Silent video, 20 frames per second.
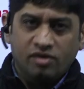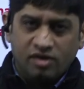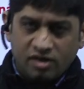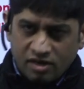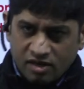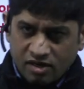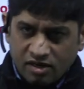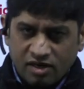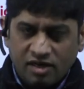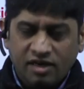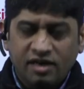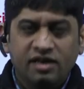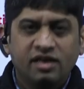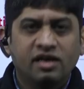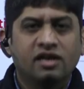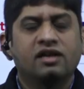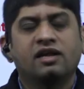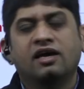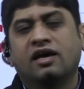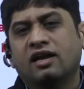
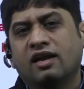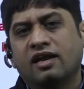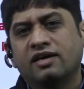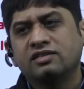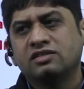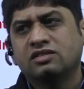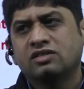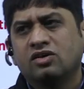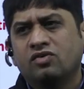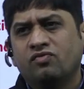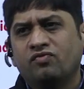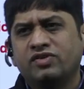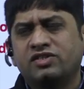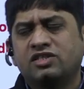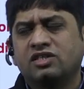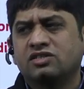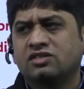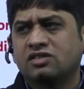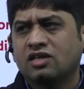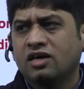Indian airlines,
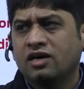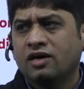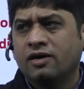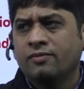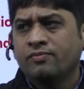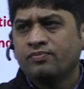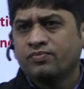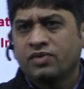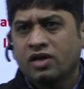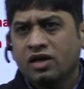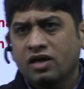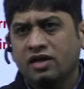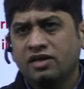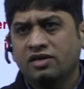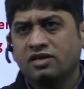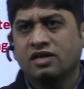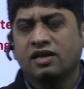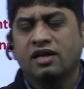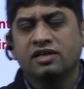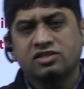which is the
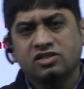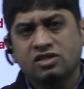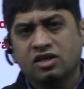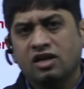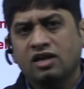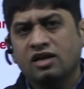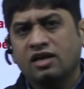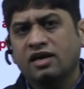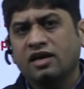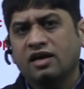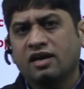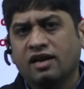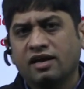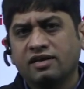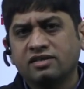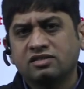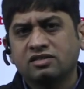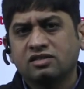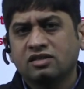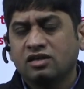international
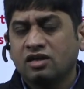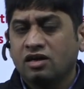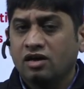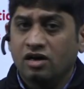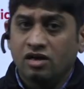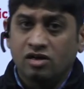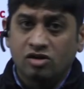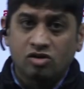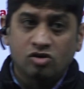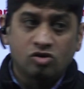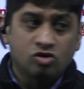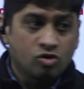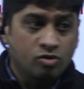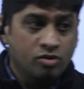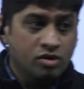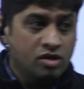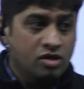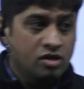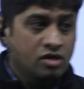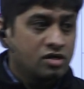airlines
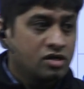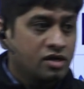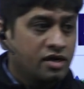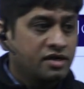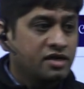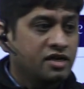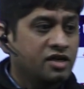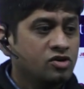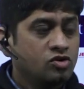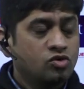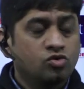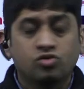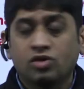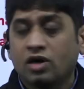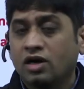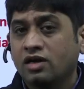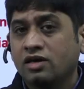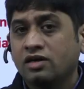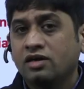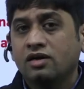catering to
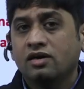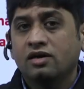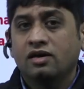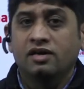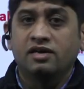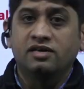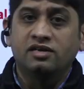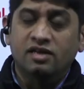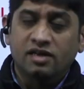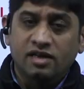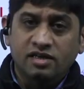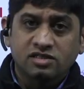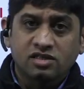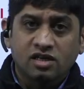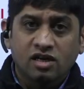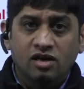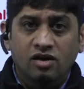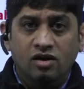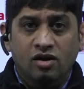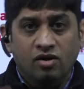the
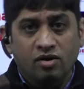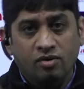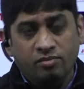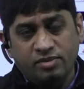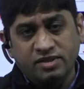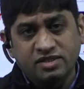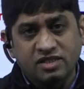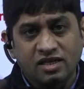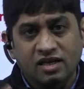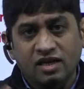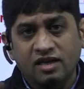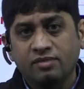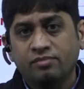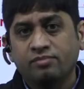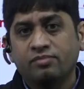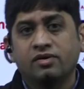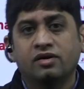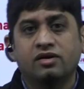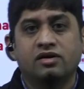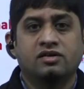international
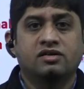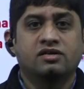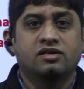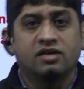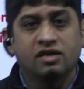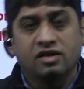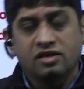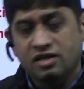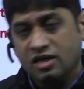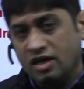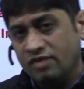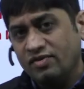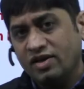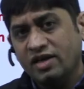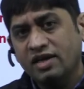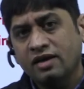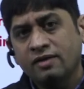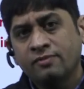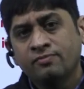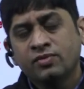basically
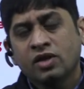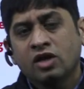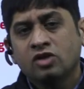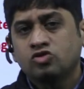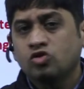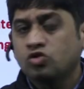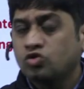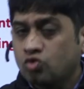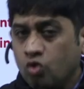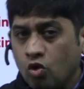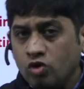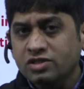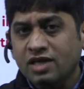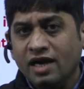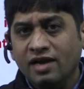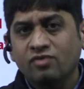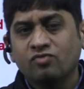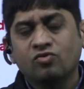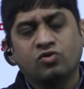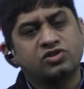traveling. So those
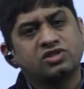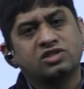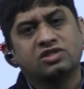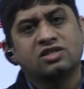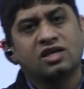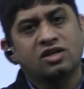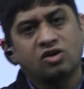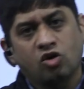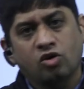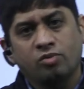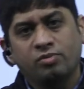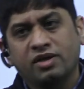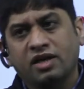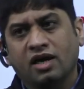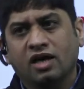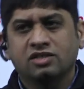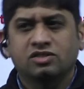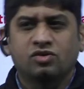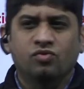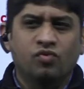kind of questions are normally
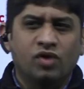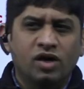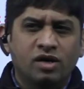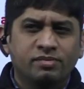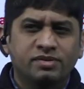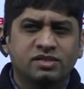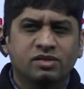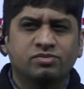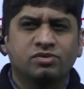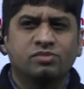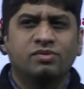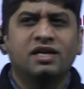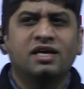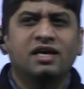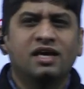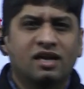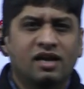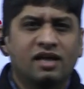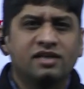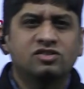asked. World mein sabse
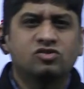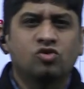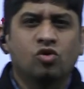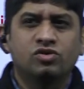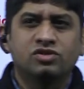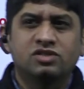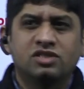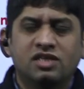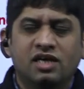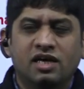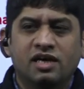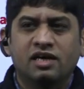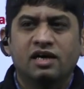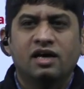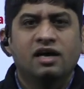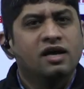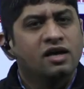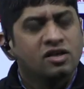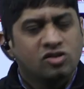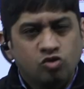badi airlines kaun si hai,
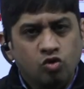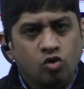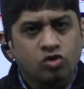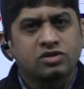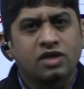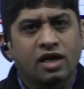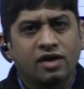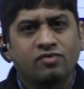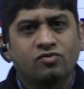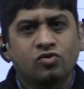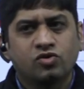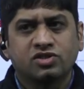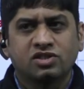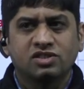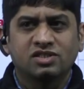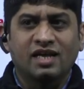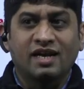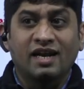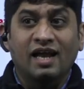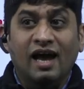those kind of
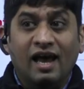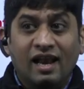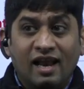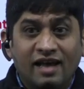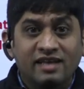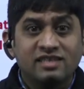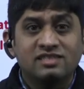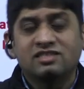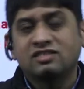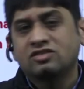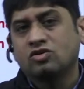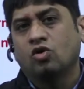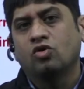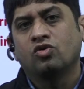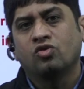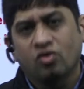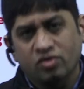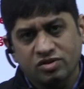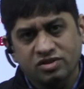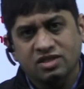questions, and alliance
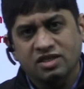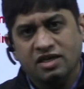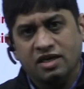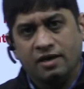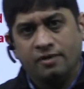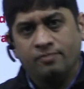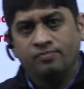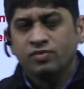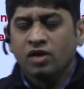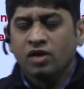kaun se hain.